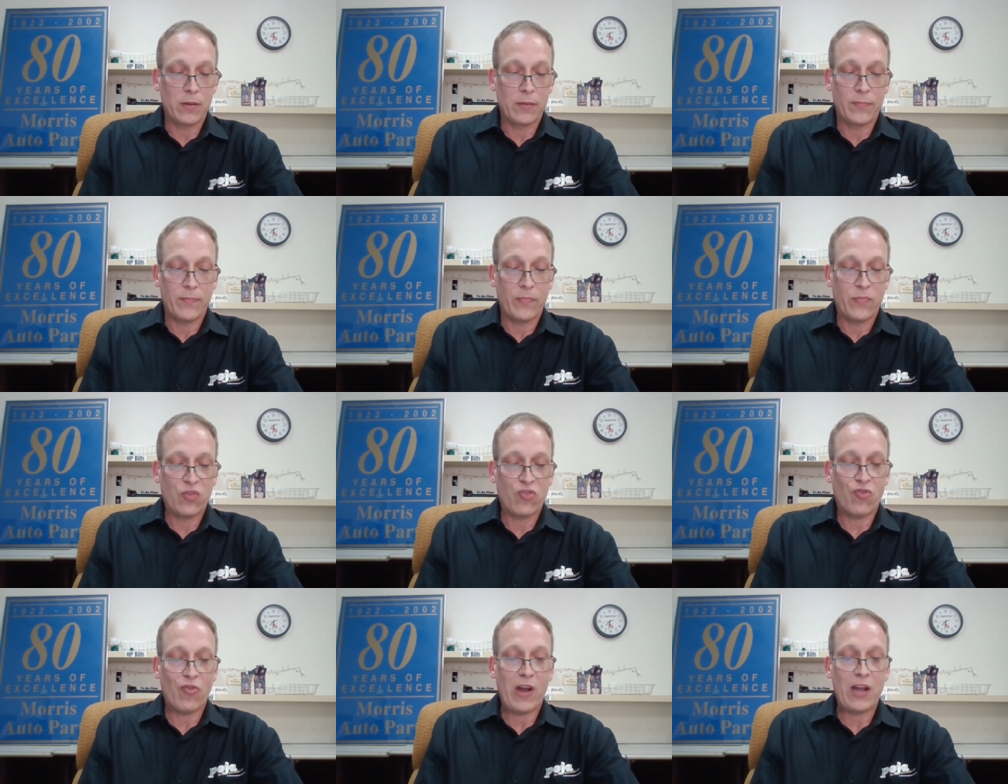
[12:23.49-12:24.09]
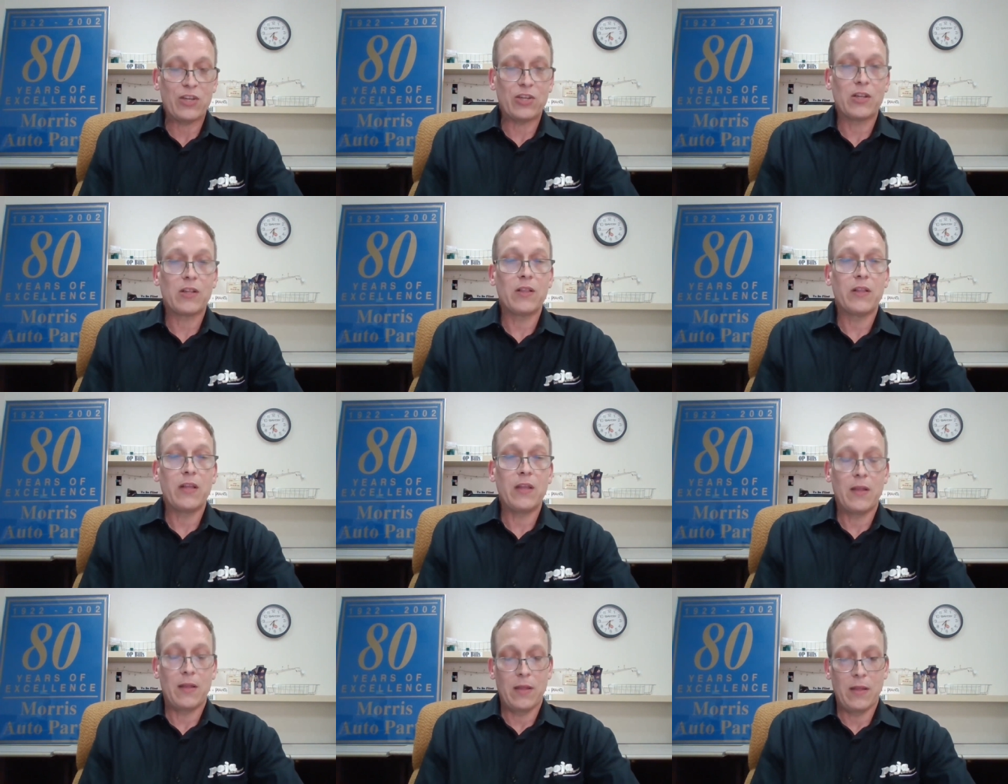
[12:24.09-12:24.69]
Tragically,
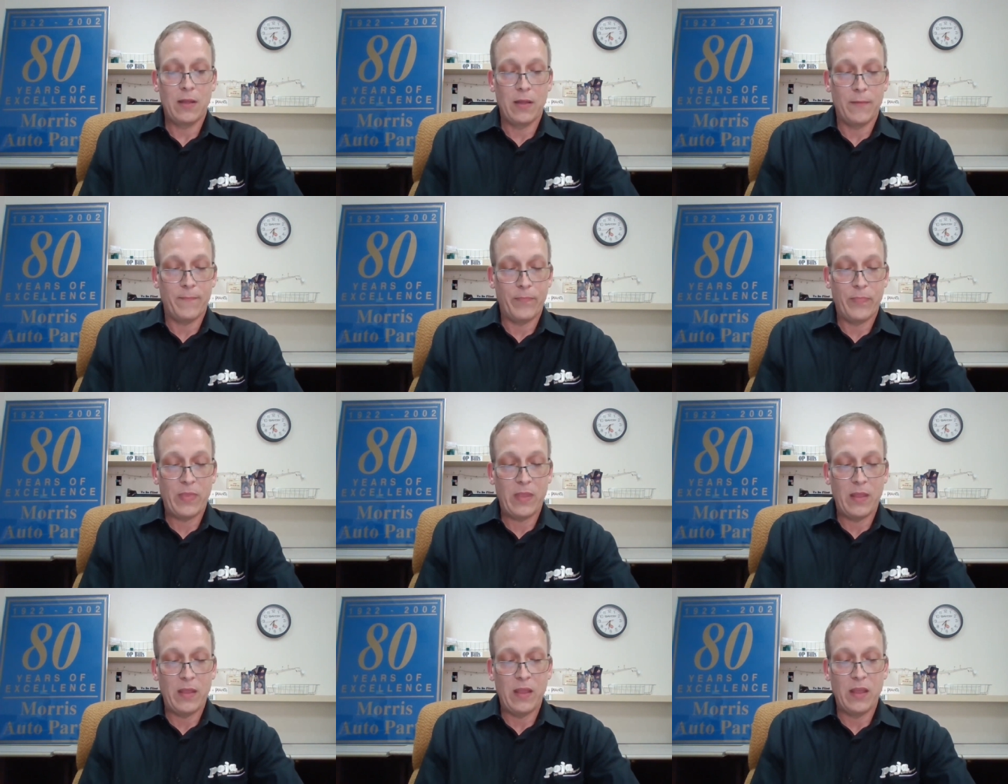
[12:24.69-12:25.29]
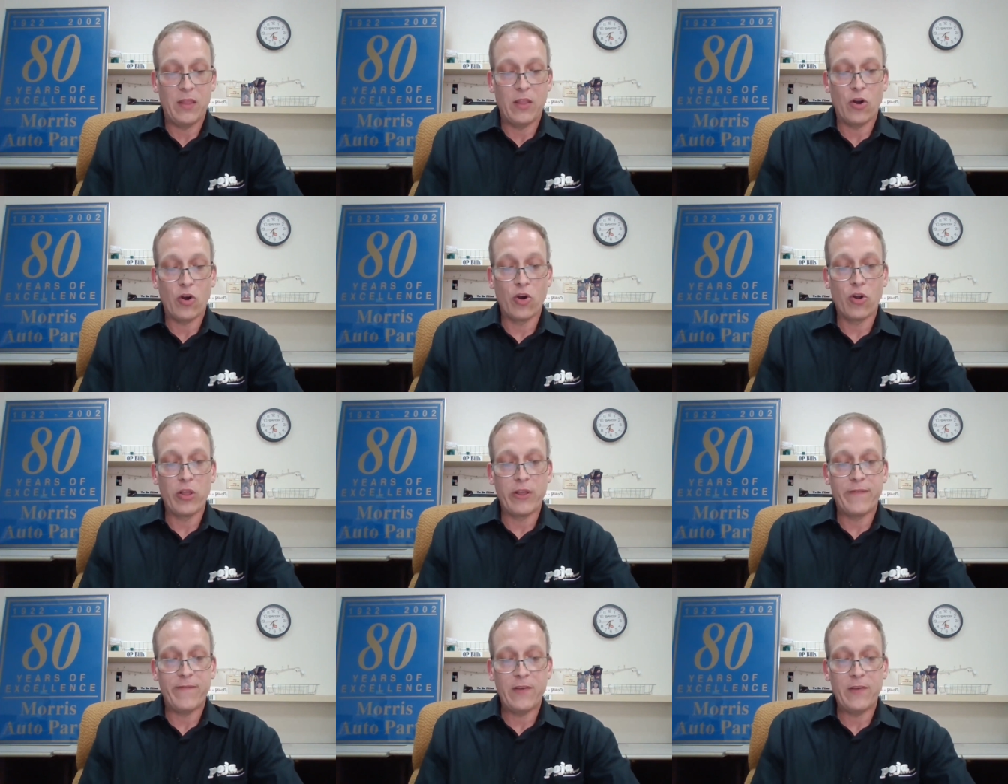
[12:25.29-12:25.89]
in the early
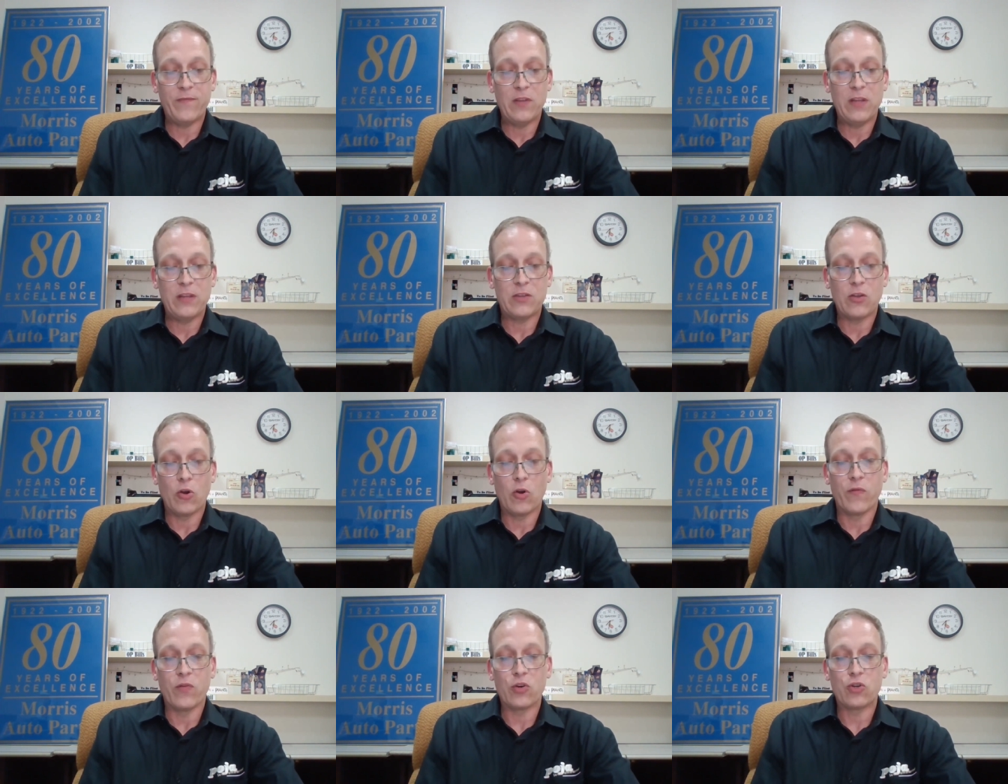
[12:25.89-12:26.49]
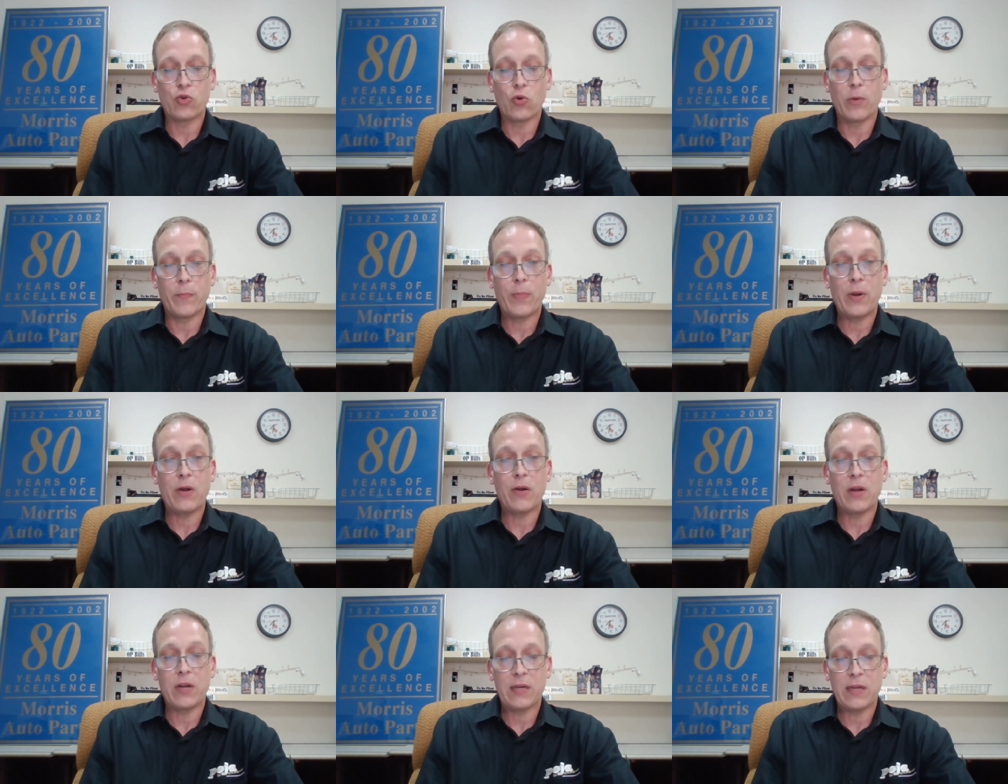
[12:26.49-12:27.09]
fifties, over a short period
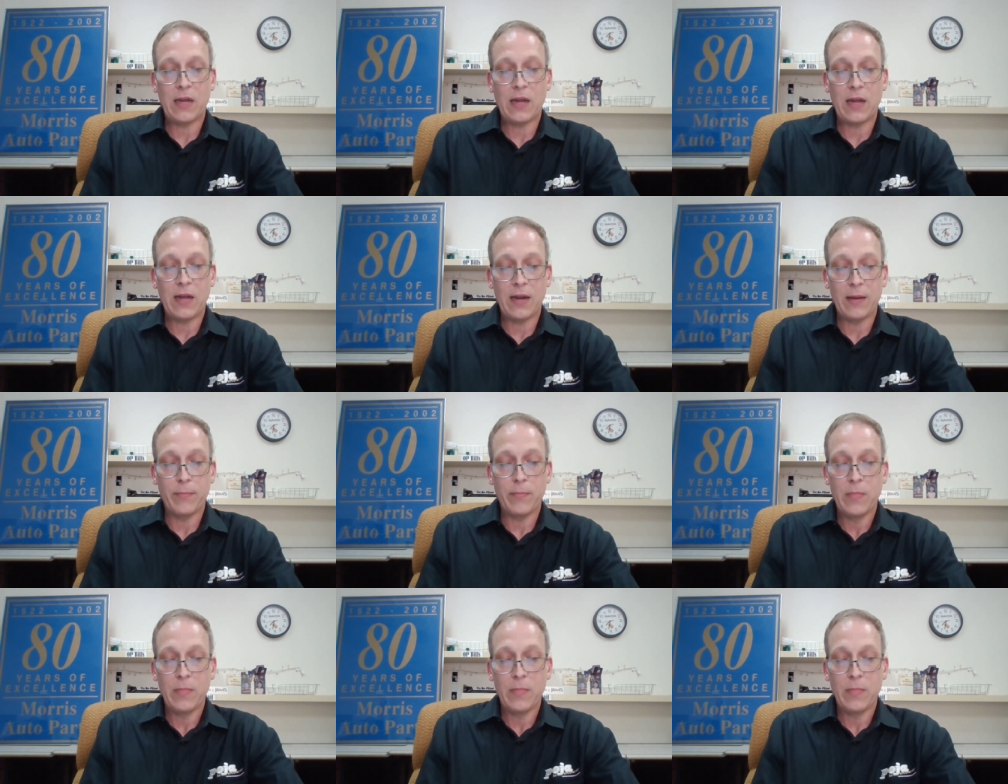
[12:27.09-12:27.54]
of time,